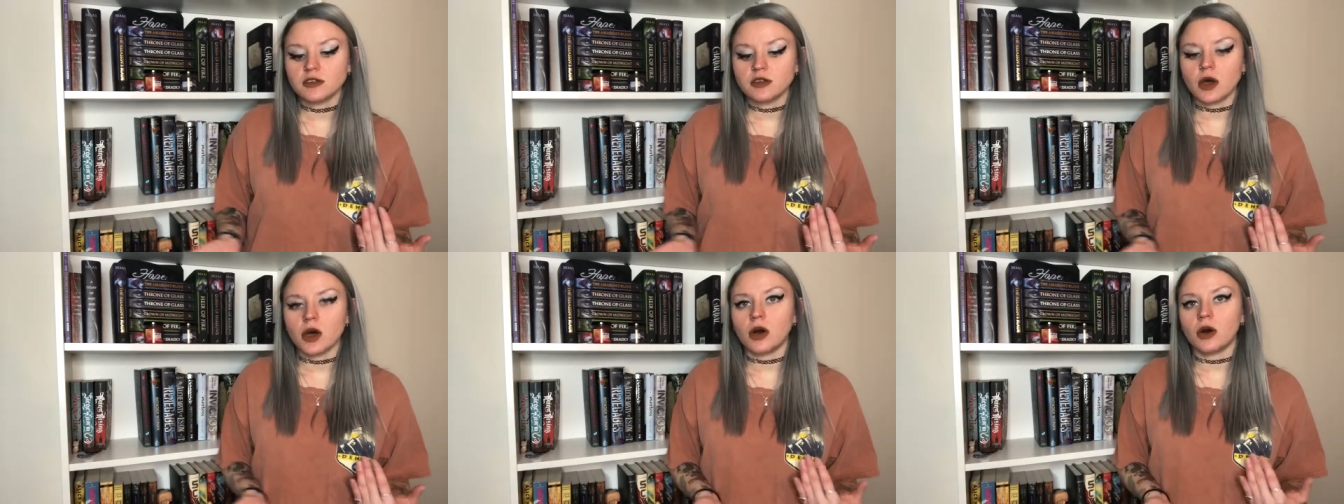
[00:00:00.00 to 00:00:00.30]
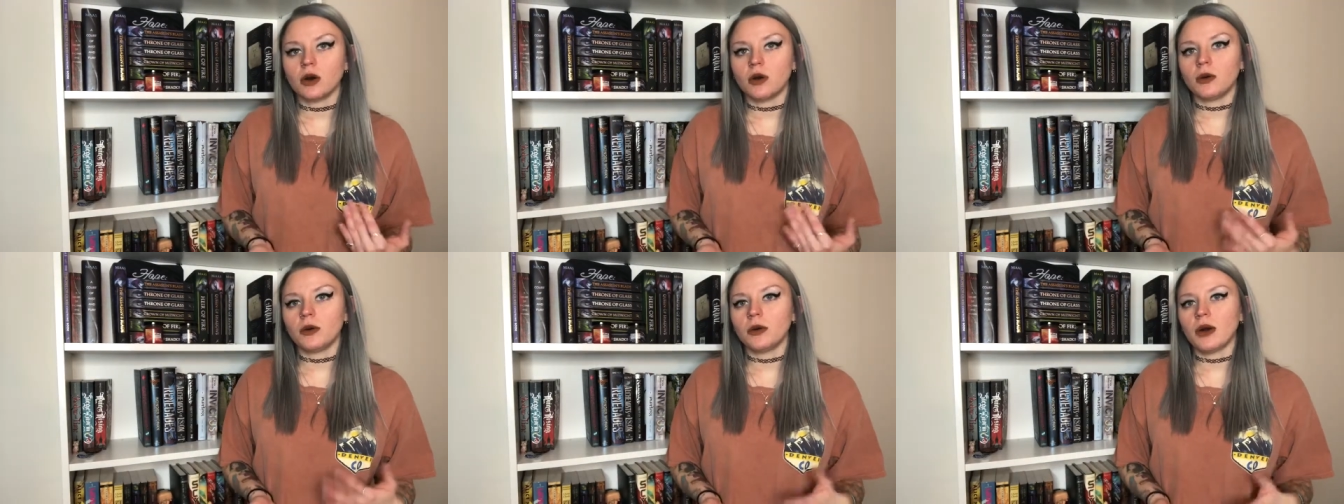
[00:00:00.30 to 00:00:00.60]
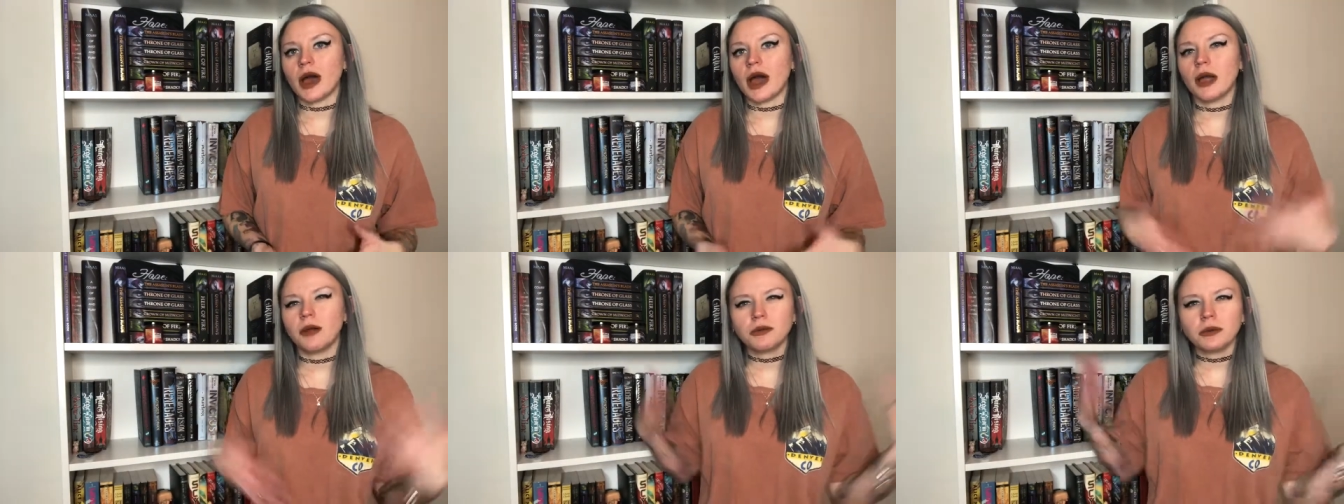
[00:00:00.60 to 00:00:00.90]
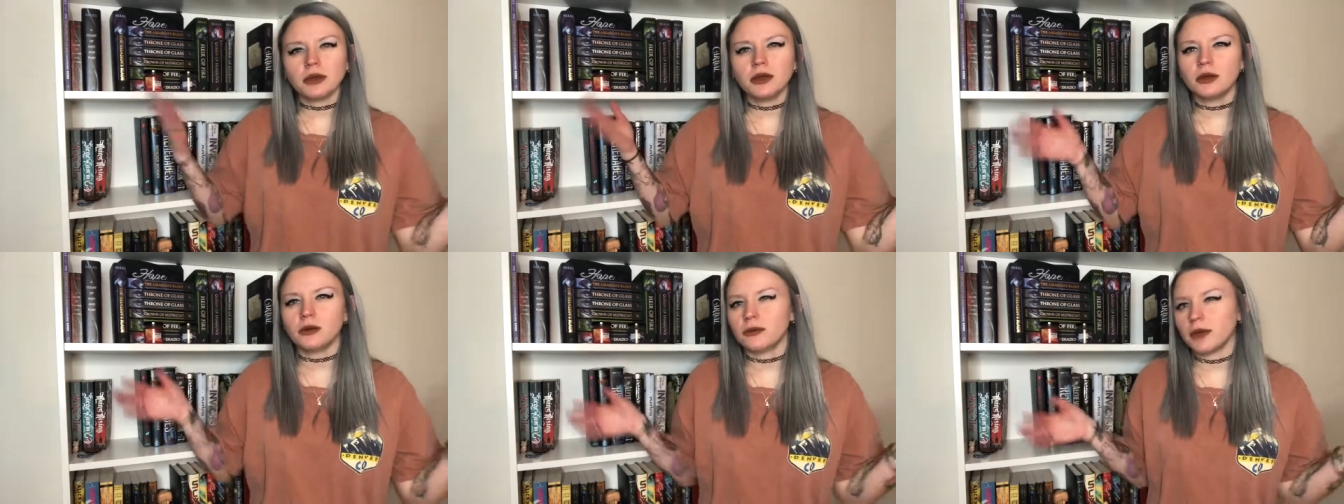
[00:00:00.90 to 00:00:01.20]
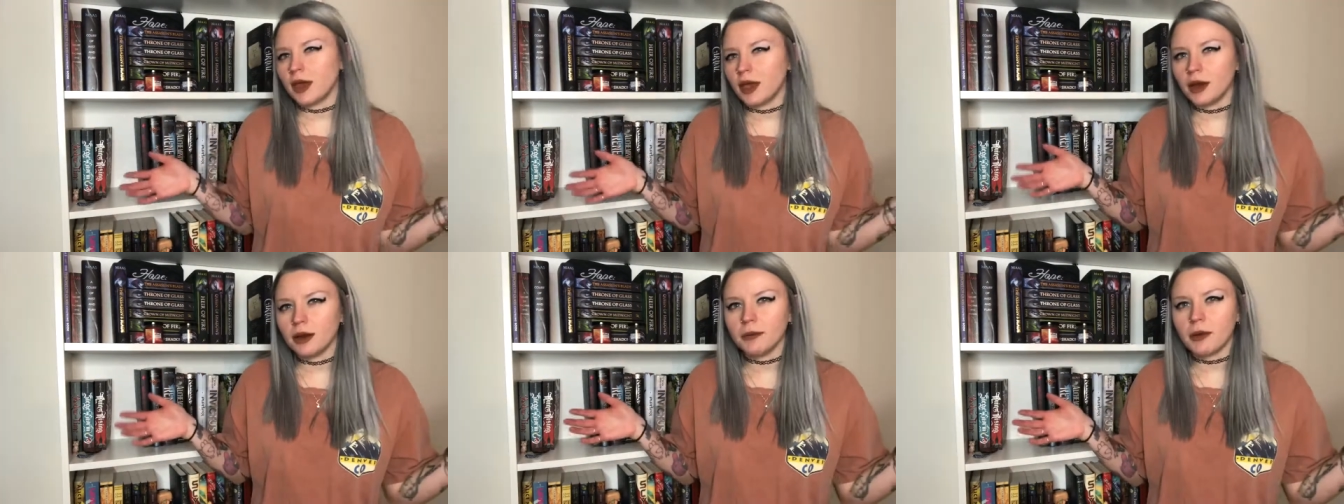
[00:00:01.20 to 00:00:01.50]
so I really
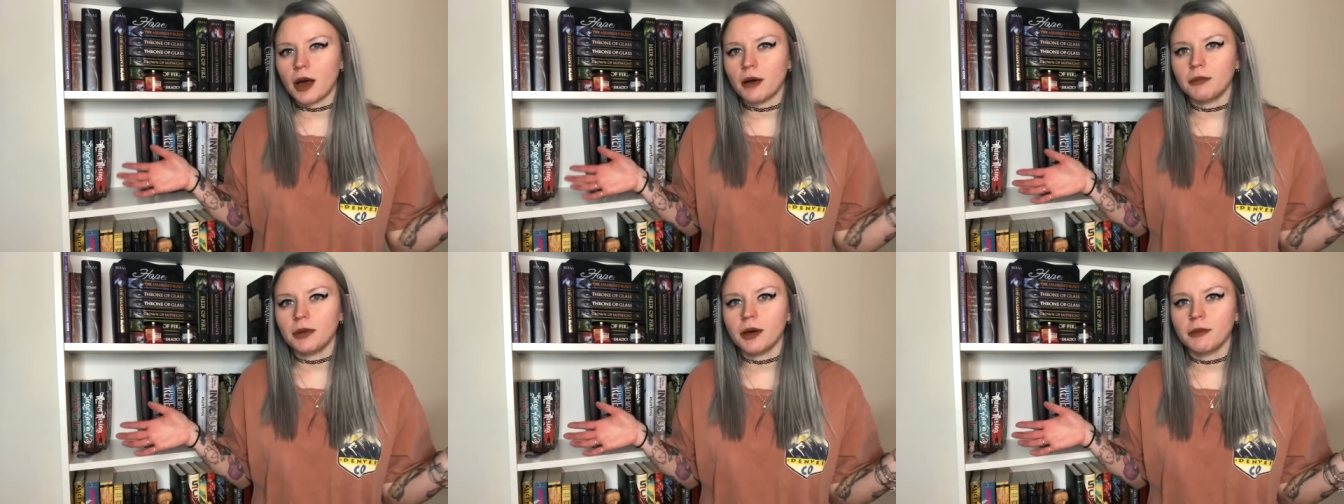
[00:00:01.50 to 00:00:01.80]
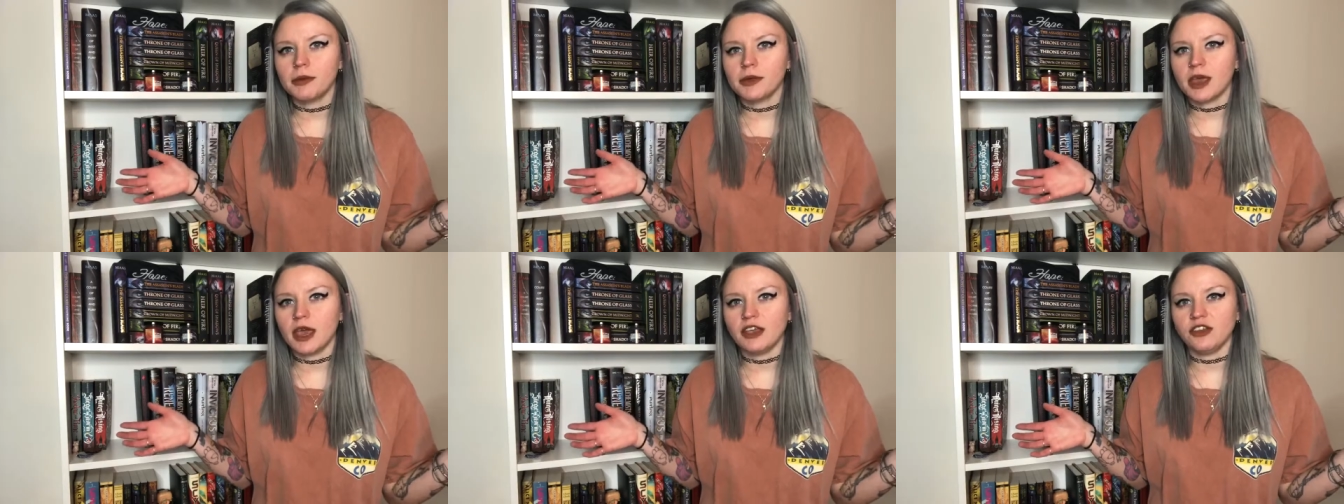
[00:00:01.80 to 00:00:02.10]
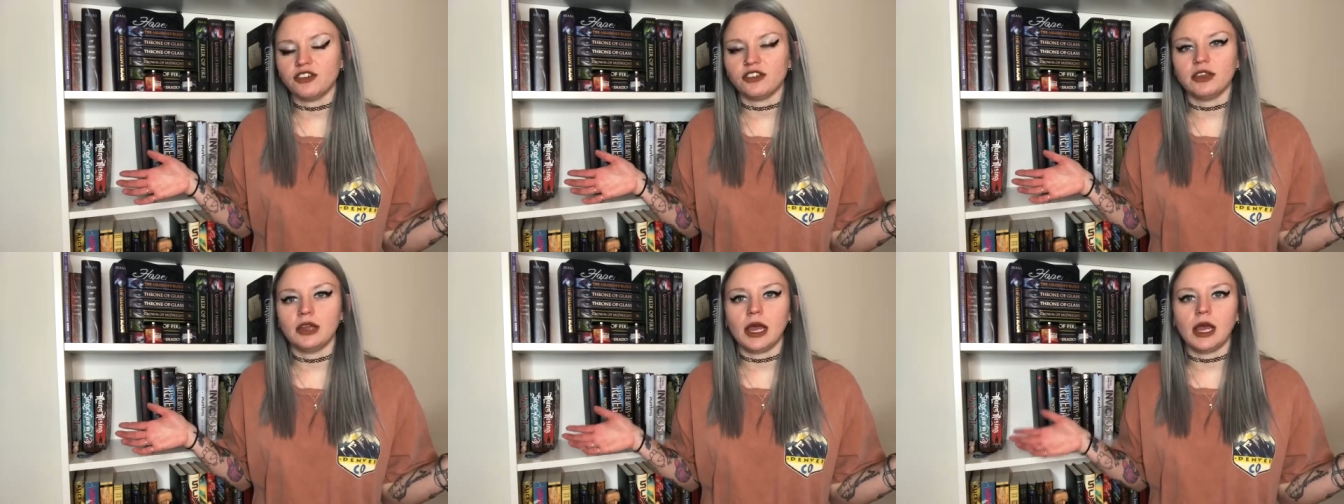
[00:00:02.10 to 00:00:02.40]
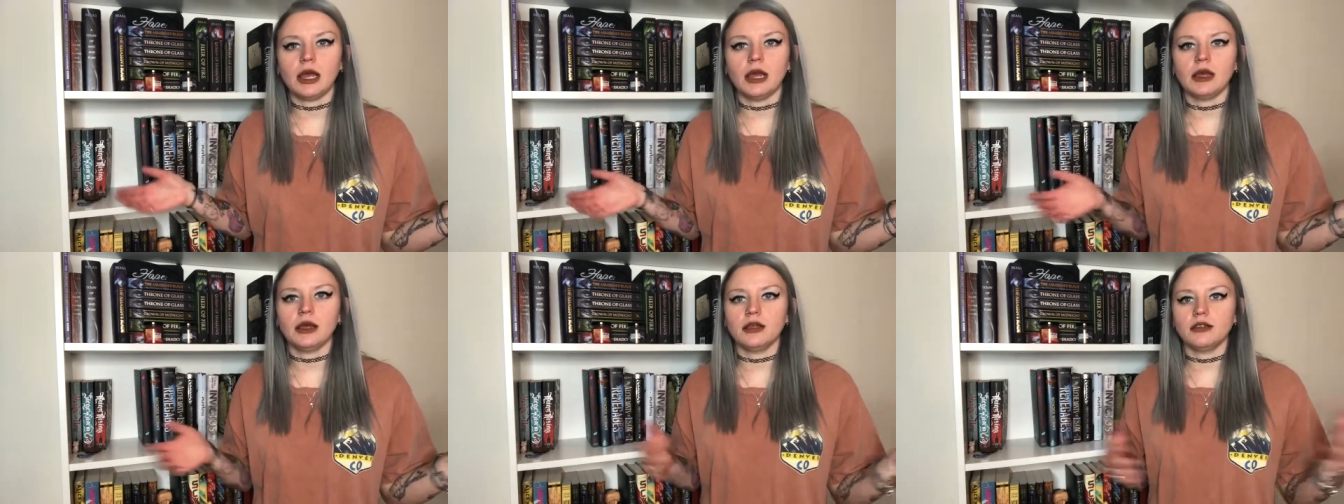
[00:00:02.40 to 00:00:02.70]
don't care about publication date.